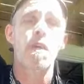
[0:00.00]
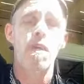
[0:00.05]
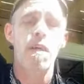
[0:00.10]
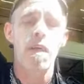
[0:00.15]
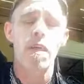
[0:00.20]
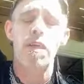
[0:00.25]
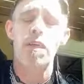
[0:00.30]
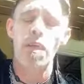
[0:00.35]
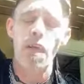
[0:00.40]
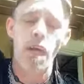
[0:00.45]
when you
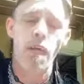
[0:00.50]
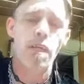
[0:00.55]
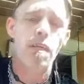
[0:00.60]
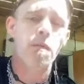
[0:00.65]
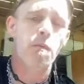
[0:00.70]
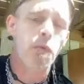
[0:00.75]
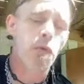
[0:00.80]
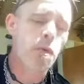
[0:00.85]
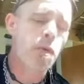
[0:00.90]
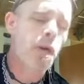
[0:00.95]
get a
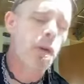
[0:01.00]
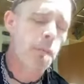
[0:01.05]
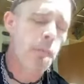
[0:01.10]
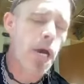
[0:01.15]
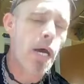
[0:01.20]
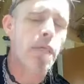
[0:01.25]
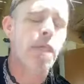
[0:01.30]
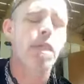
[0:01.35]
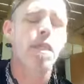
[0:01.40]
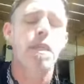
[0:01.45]
chance, when you come
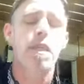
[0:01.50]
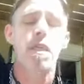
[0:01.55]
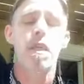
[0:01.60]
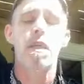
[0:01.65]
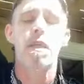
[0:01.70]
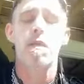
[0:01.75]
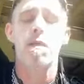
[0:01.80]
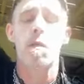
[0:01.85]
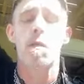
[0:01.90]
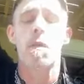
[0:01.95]
back to the
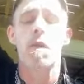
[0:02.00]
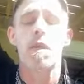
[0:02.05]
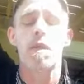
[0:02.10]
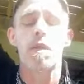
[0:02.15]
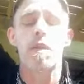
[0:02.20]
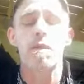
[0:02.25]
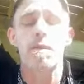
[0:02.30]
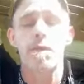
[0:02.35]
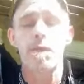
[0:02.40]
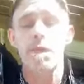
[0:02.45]
city of New
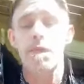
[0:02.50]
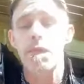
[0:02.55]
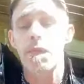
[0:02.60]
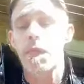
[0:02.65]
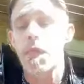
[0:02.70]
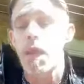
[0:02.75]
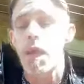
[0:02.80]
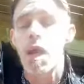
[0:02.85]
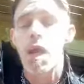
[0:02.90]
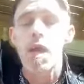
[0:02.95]
Orleans,
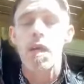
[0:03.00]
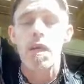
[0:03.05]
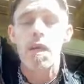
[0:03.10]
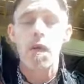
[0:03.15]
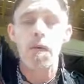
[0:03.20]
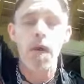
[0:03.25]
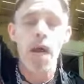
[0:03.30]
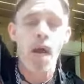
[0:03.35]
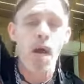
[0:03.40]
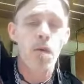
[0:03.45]

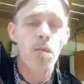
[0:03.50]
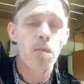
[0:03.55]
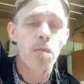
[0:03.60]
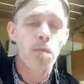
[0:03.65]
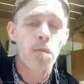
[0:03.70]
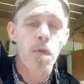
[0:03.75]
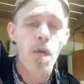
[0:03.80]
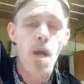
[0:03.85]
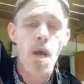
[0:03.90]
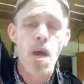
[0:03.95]
go down,
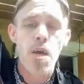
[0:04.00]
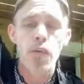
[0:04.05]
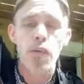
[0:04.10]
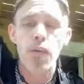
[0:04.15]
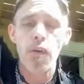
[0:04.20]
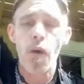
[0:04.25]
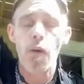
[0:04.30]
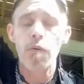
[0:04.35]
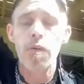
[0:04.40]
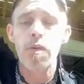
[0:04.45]

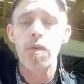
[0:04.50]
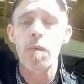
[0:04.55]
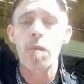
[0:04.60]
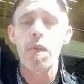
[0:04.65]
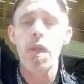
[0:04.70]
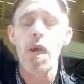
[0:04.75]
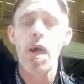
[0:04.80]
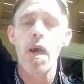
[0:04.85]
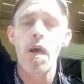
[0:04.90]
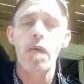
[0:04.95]
show
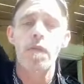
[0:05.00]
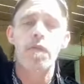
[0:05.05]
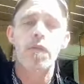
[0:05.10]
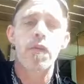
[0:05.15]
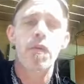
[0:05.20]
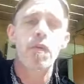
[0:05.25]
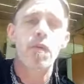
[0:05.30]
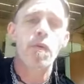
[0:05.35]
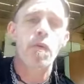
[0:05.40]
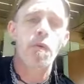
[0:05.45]
some love
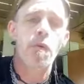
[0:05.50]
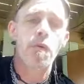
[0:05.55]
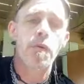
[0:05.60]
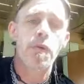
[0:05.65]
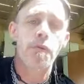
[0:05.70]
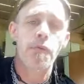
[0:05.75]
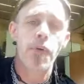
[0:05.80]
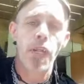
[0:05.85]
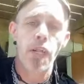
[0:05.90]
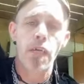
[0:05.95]
to
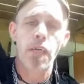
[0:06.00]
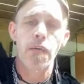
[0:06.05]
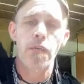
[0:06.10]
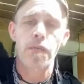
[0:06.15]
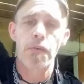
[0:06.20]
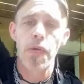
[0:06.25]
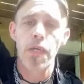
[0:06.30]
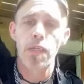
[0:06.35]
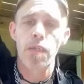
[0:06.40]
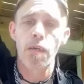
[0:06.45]
the Villa
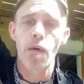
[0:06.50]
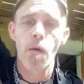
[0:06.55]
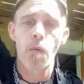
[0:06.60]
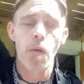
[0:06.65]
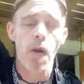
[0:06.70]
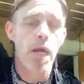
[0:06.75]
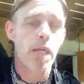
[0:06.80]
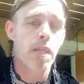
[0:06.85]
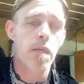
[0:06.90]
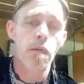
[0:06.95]

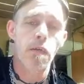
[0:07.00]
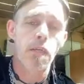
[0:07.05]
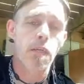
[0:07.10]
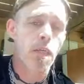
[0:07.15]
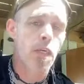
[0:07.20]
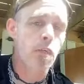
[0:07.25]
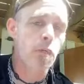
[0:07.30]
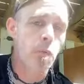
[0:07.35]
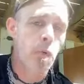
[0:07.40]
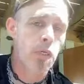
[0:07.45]
Convento right there at
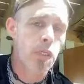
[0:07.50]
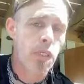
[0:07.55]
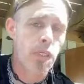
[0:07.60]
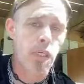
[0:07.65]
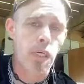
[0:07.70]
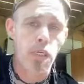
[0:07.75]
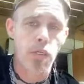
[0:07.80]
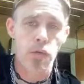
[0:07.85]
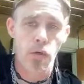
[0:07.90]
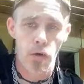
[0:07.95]

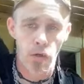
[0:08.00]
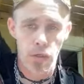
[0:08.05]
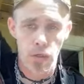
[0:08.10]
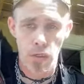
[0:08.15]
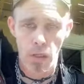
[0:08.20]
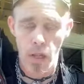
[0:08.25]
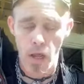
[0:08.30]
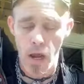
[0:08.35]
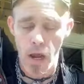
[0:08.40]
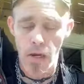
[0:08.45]
616
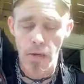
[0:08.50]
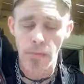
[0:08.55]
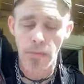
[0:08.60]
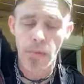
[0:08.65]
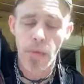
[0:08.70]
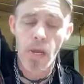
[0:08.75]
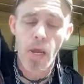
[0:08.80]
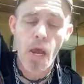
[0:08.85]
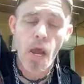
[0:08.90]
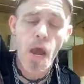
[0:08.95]
Ursuline.
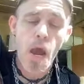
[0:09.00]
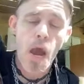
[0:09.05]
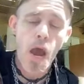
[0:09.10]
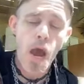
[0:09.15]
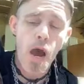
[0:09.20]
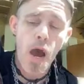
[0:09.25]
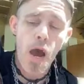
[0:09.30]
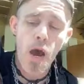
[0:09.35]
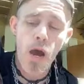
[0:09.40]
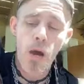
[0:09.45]

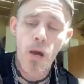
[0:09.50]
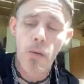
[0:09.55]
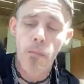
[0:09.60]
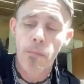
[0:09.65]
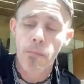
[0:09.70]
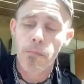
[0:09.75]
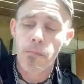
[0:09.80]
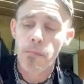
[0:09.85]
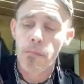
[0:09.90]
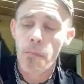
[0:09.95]

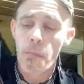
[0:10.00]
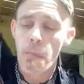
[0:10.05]
Um,